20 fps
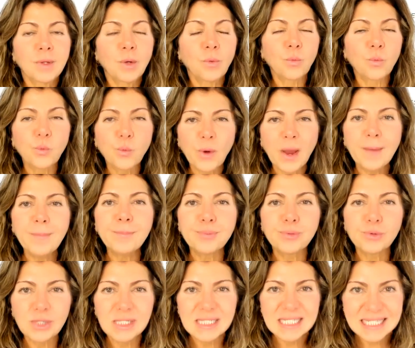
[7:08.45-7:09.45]

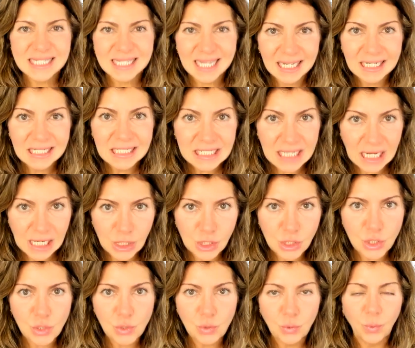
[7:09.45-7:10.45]
representing
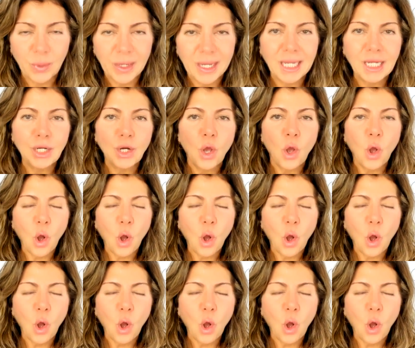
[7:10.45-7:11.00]
you in